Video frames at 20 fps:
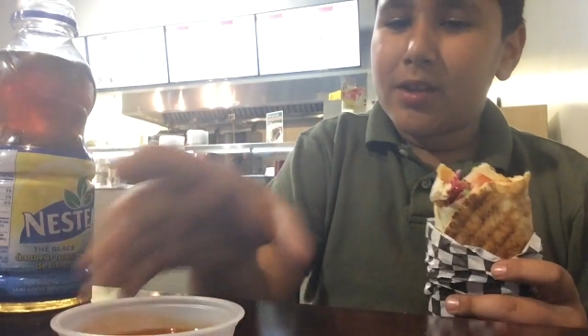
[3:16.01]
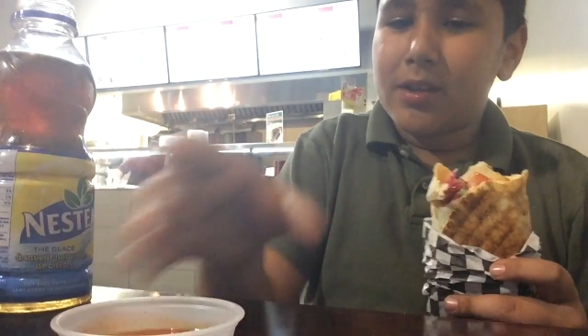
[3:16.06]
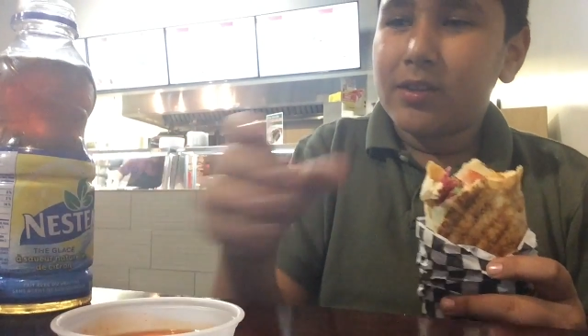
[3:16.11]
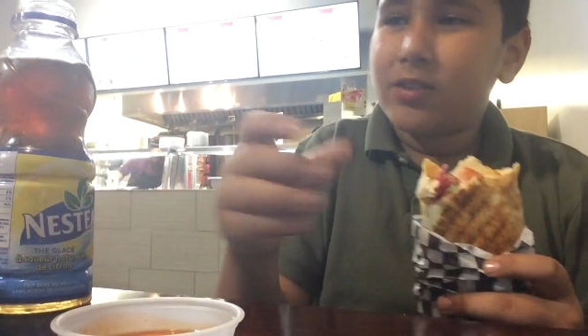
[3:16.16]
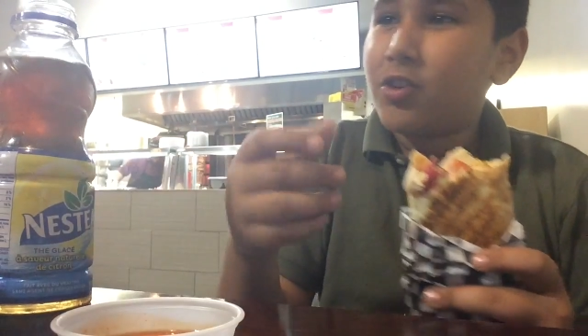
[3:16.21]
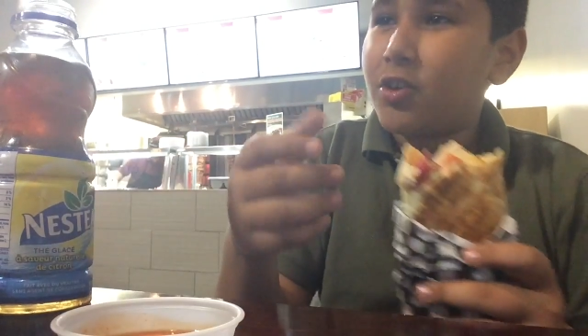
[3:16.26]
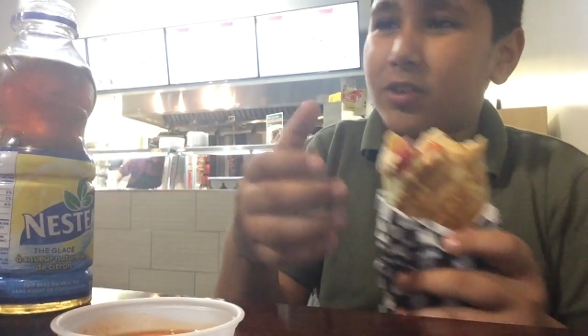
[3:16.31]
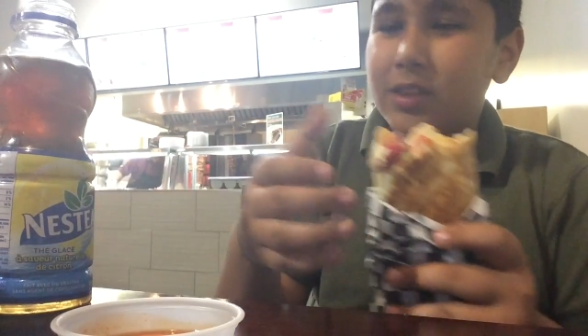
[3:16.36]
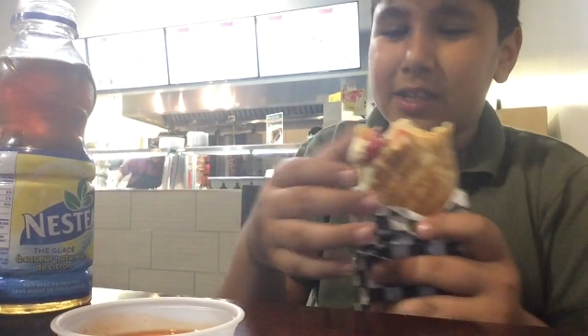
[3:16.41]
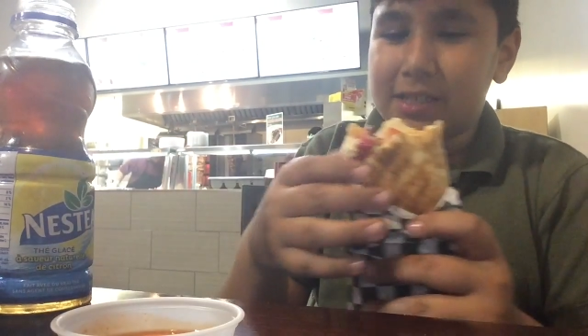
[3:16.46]
it.
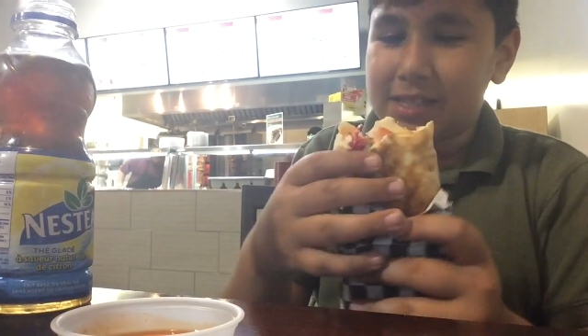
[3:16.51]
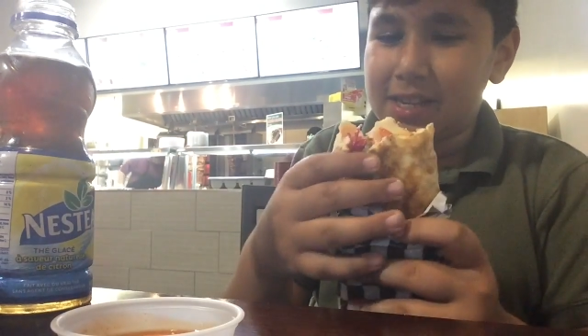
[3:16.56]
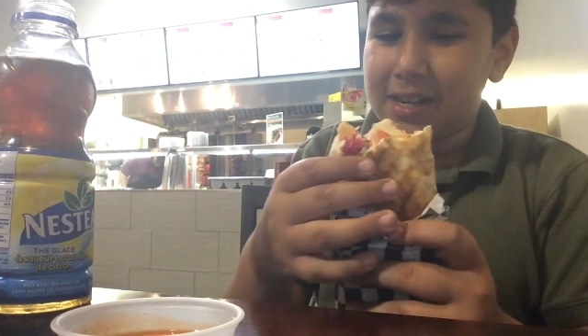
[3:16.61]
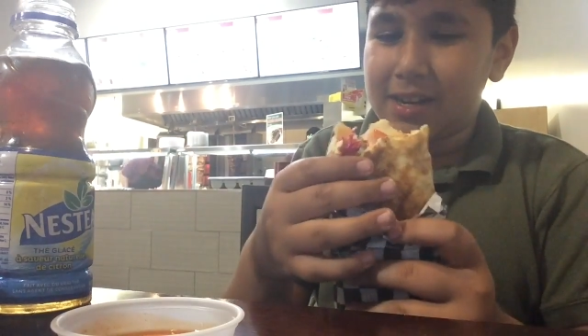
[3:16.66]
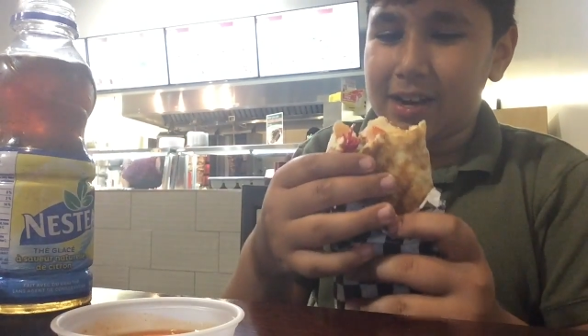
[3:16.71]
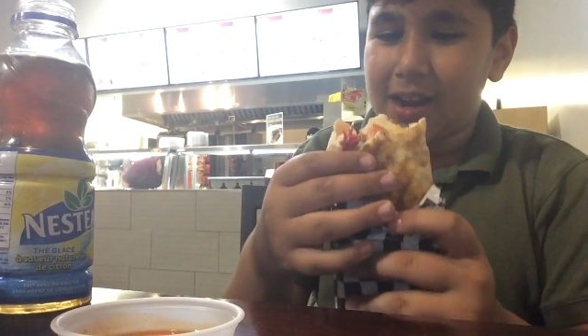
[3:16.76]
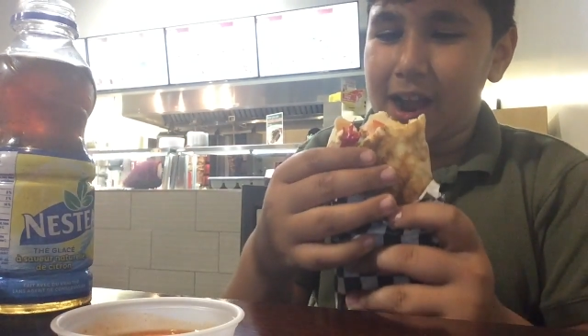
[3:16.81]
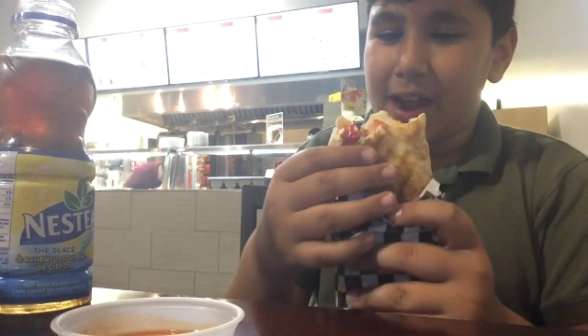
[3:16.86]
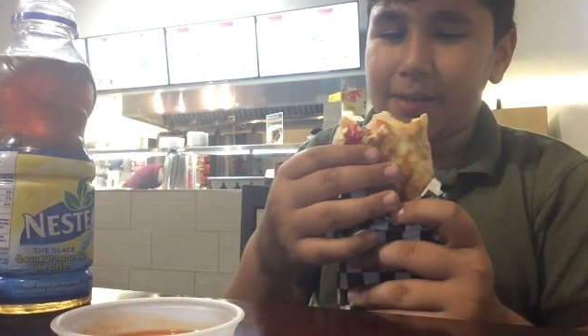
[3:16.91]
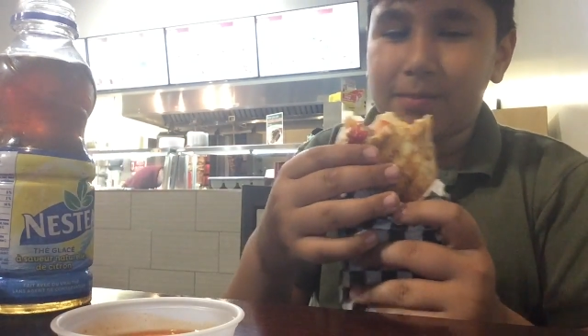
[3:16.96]
No, they
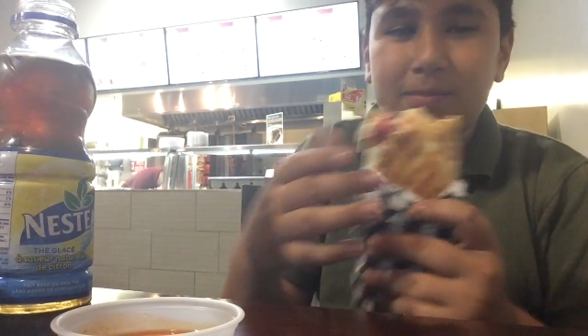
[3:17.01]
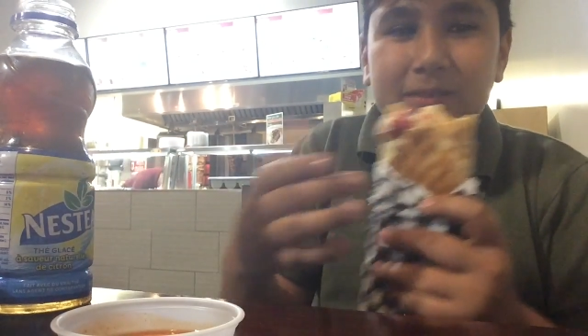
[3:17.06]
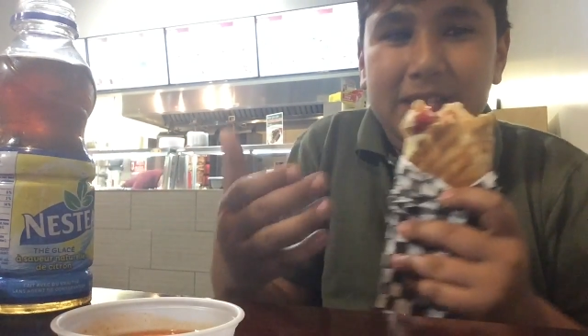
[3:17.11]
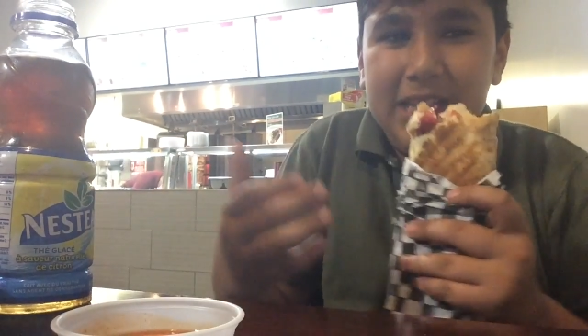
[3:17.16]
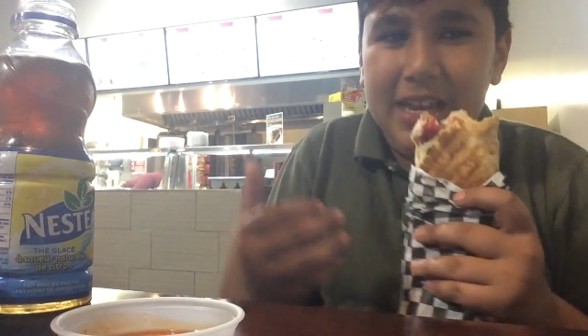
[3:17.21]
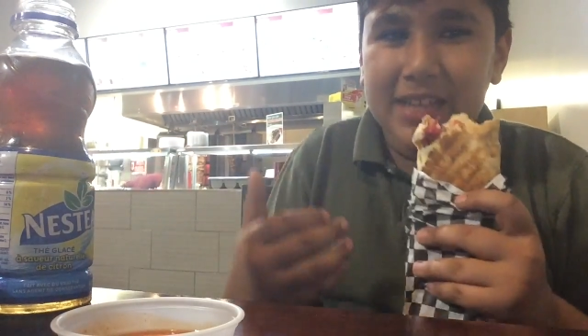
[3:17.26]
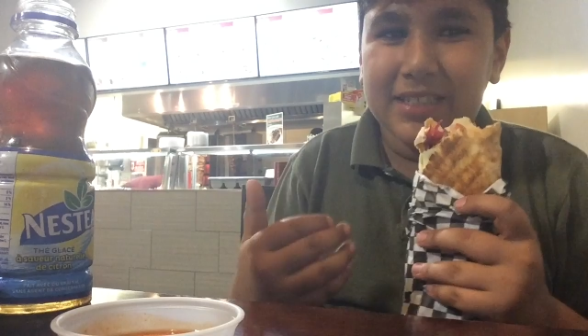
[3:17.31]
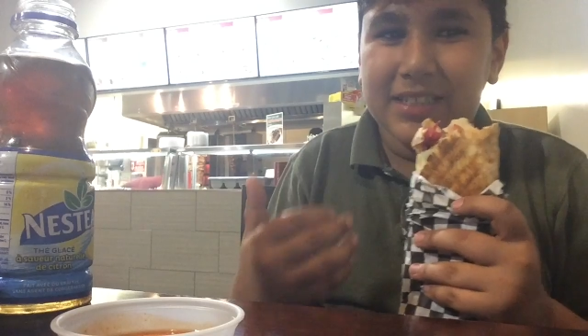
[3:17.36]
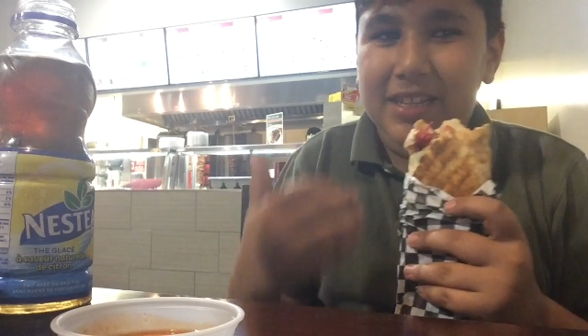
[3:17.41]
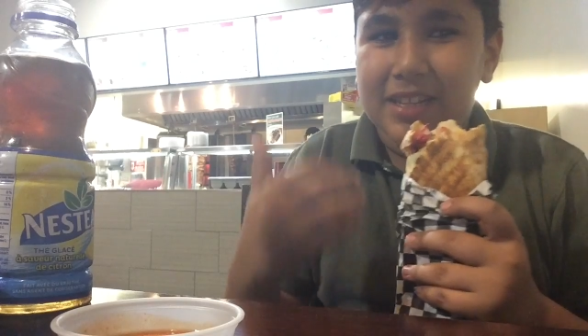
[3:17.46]
didn't. I'm
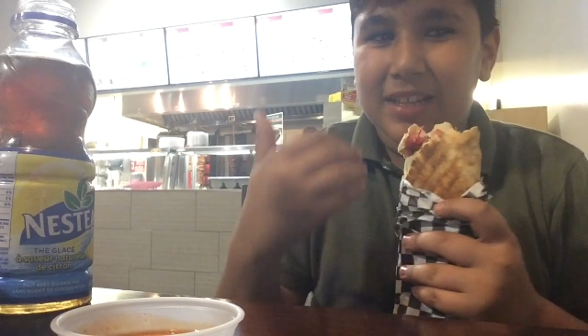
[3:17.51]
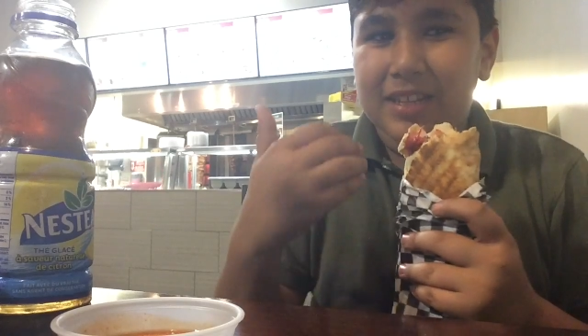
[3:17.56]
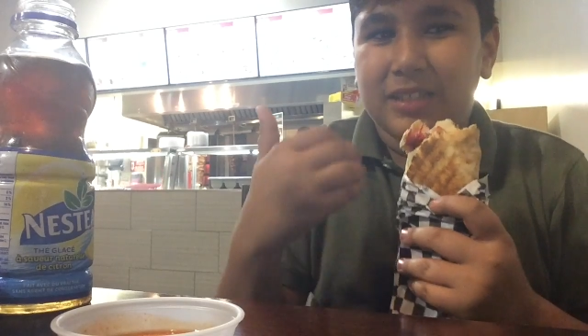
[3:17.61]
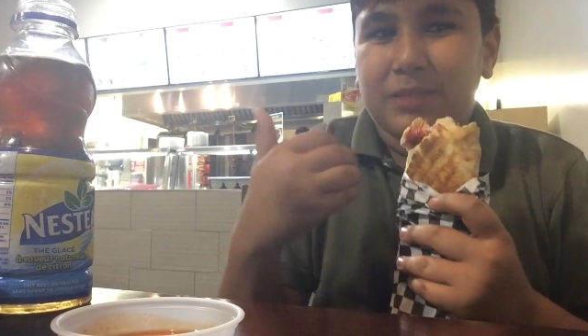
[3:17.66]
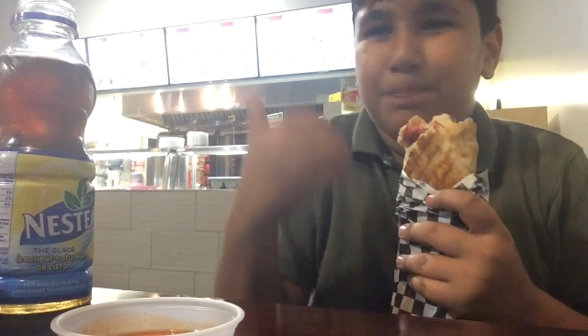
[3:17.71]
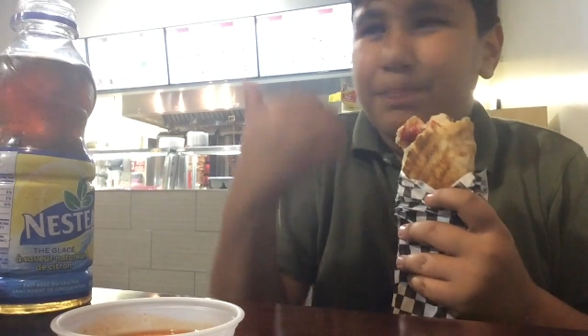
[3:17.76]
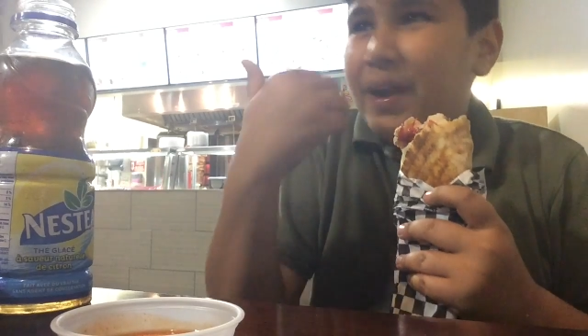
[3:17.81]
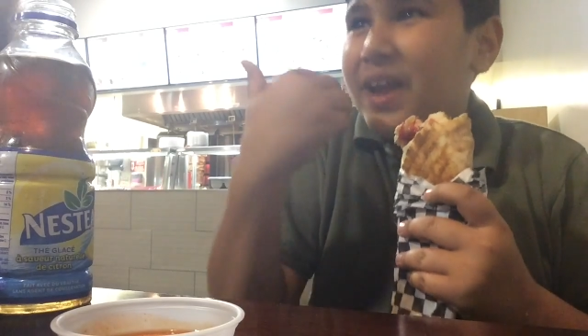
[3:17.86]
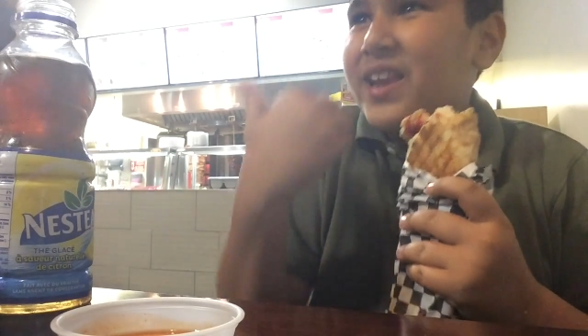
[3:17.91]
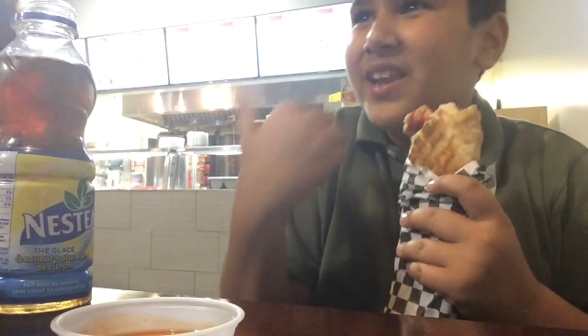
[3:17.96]
tasting this,
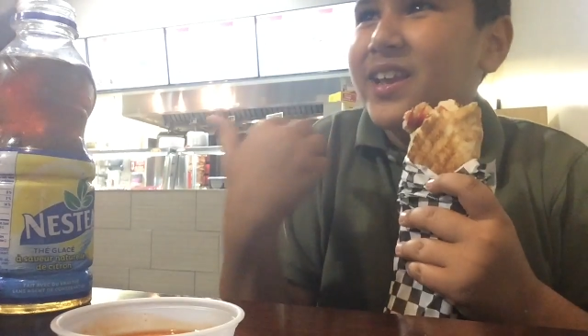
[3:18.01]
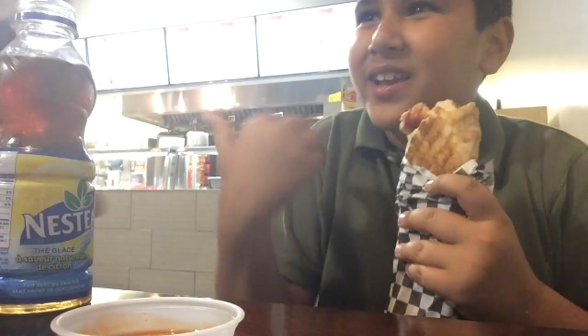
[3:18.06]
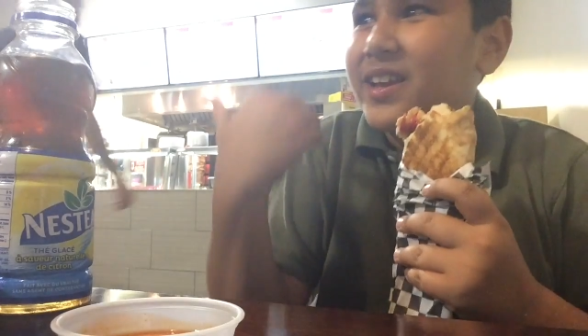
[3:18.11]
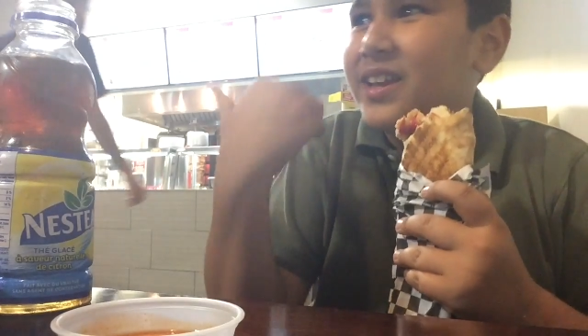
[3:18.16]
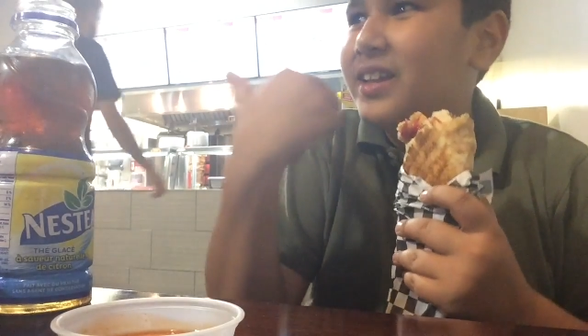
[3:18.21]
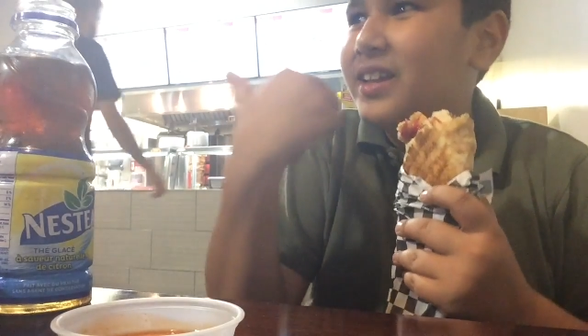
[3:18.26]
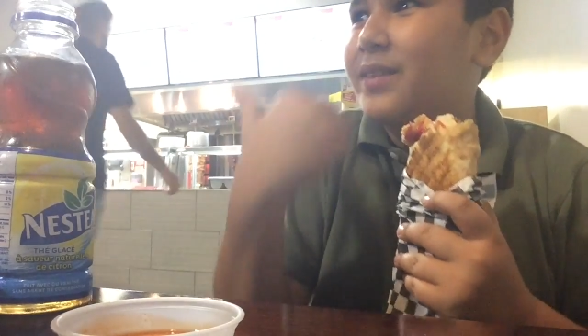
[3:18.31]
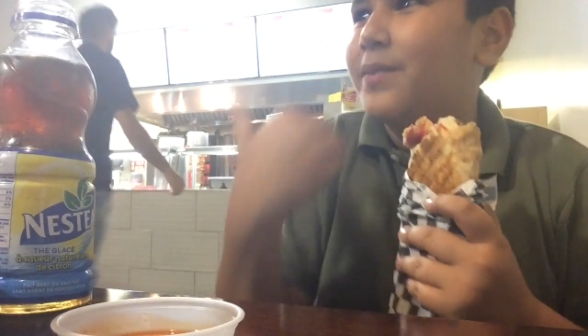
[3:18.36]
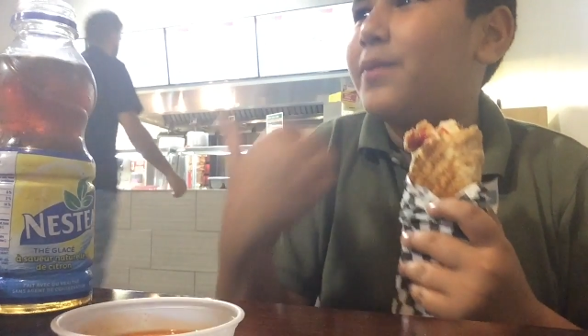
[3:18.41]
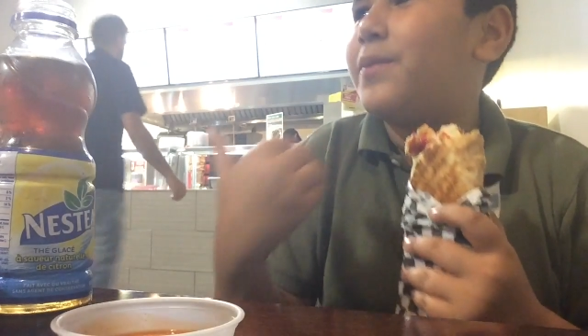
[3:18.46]
biting
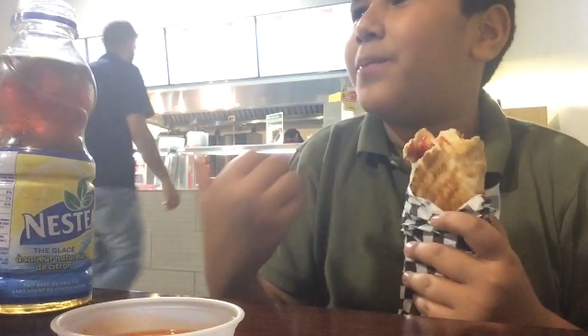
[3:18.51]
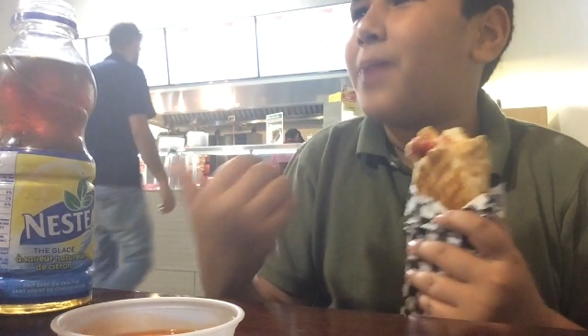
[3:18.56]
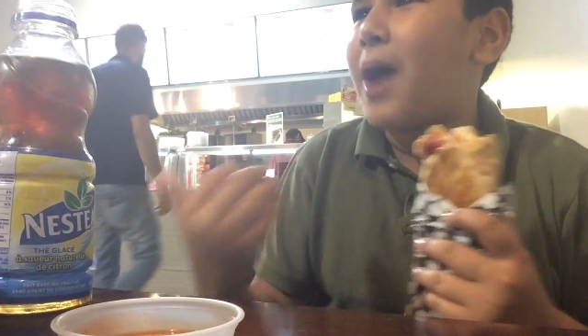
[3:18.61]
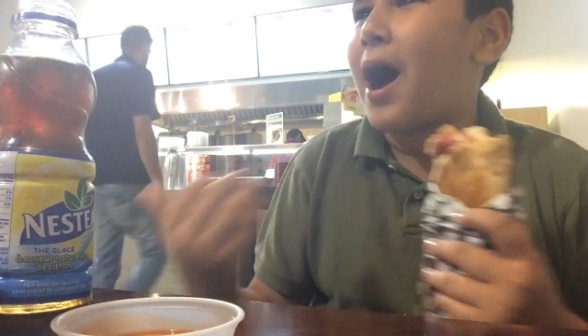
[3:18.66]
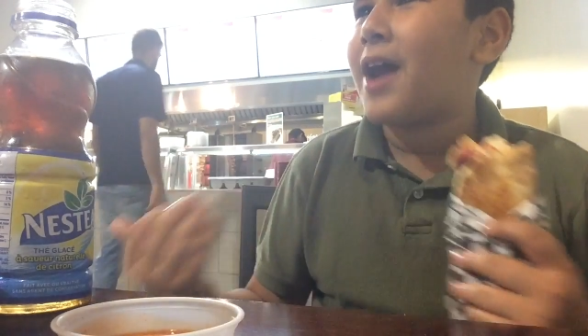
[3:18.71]
in.